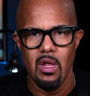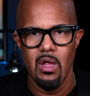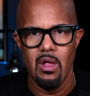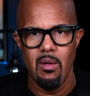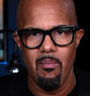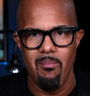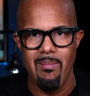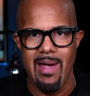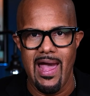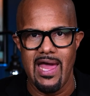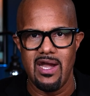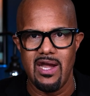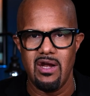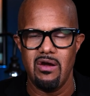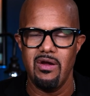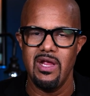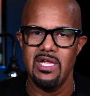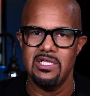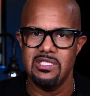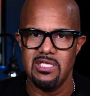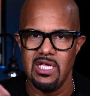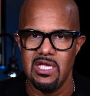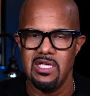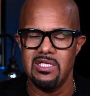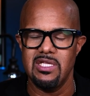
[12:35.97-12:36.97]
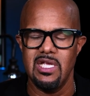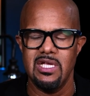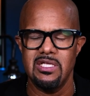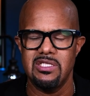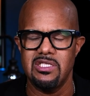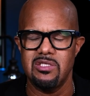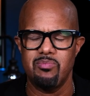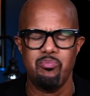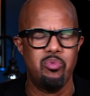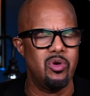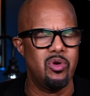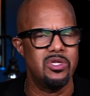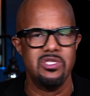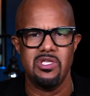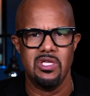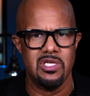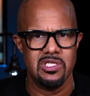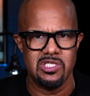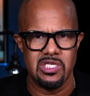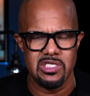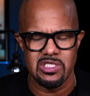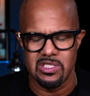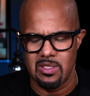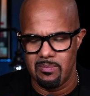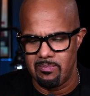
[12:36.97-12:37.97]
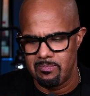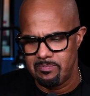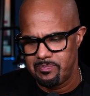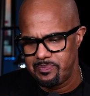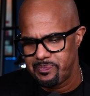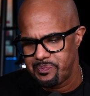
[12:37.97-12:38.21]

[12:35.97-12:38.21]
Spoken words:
manner. It's put into the system.